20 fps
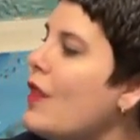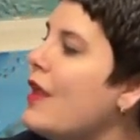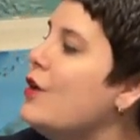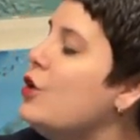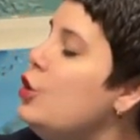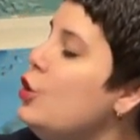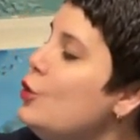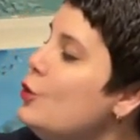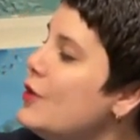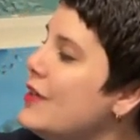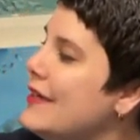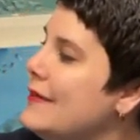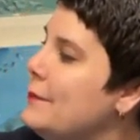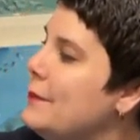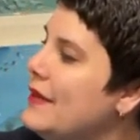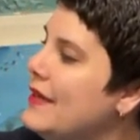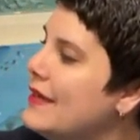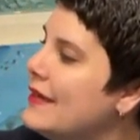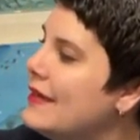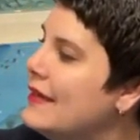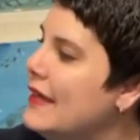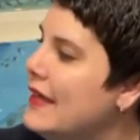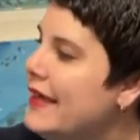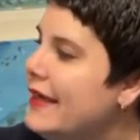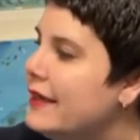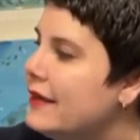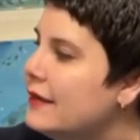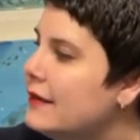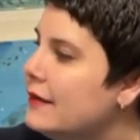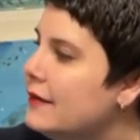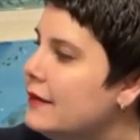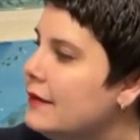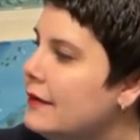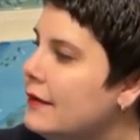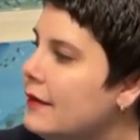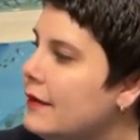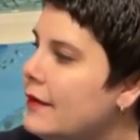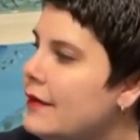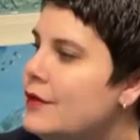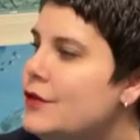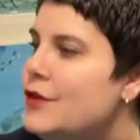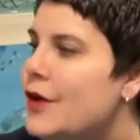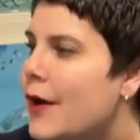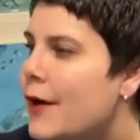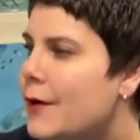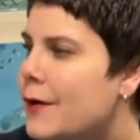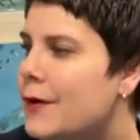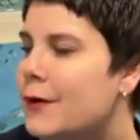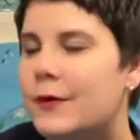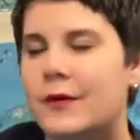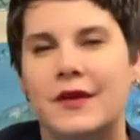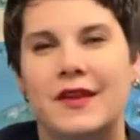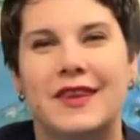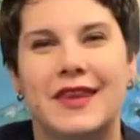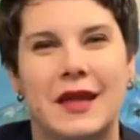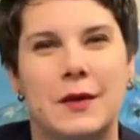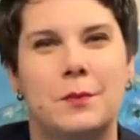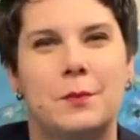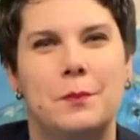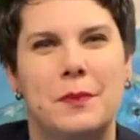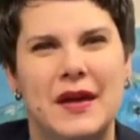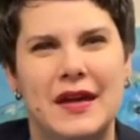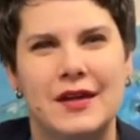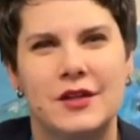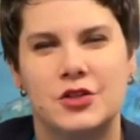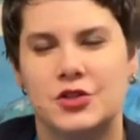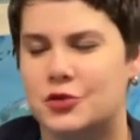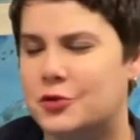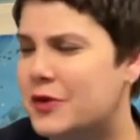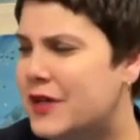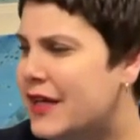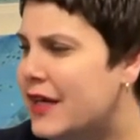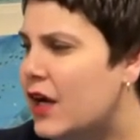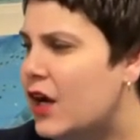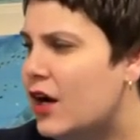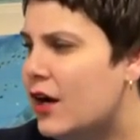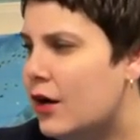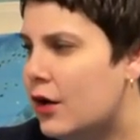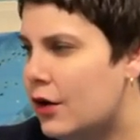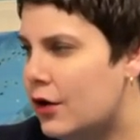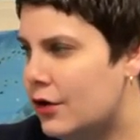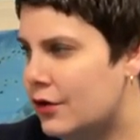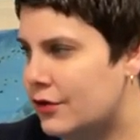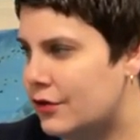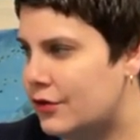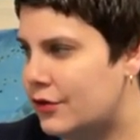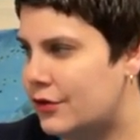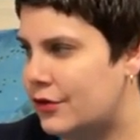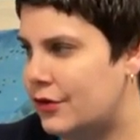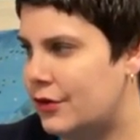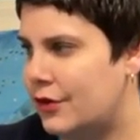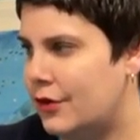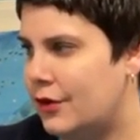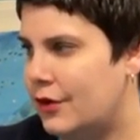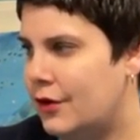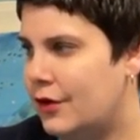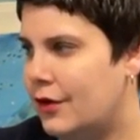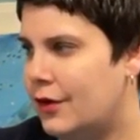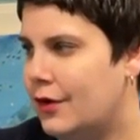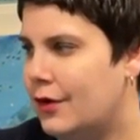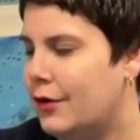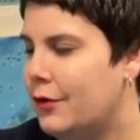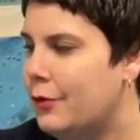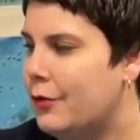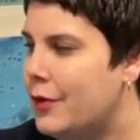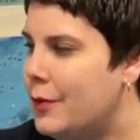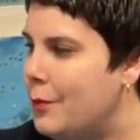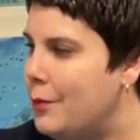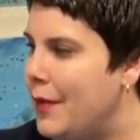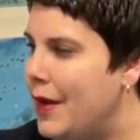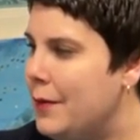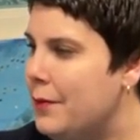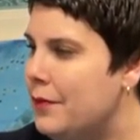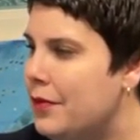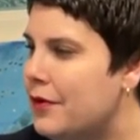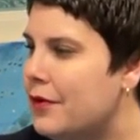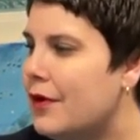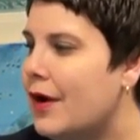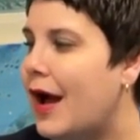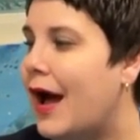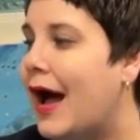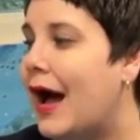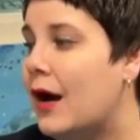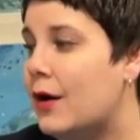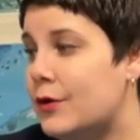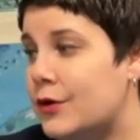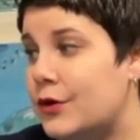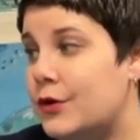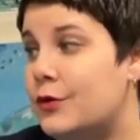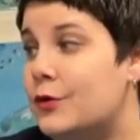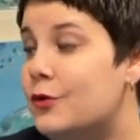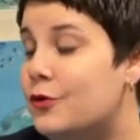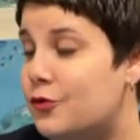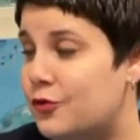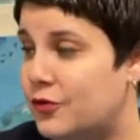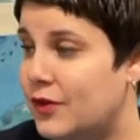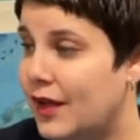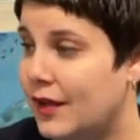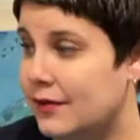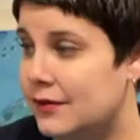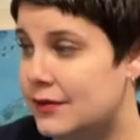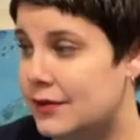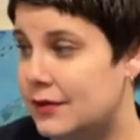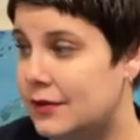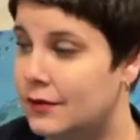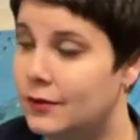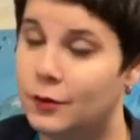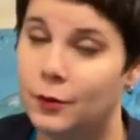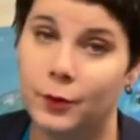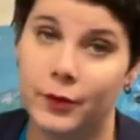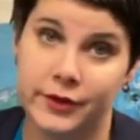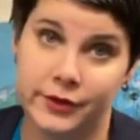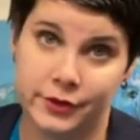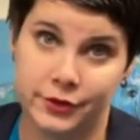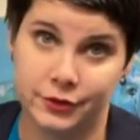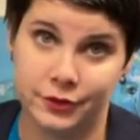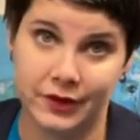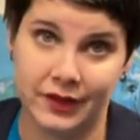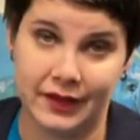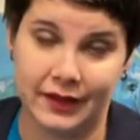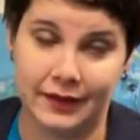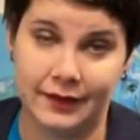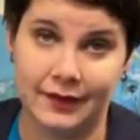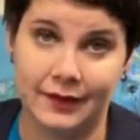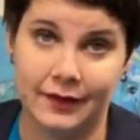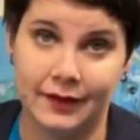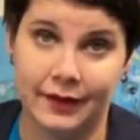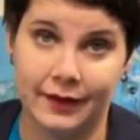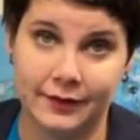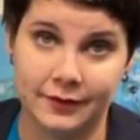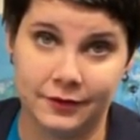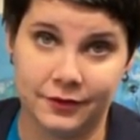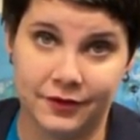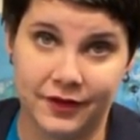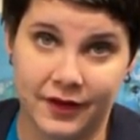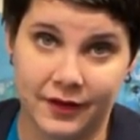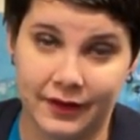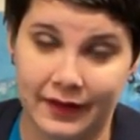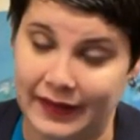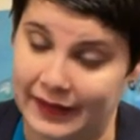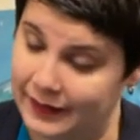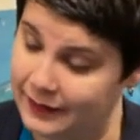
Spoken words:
You can be a king. Know that bigotry hurts. Remember how you felt when treated unfairly.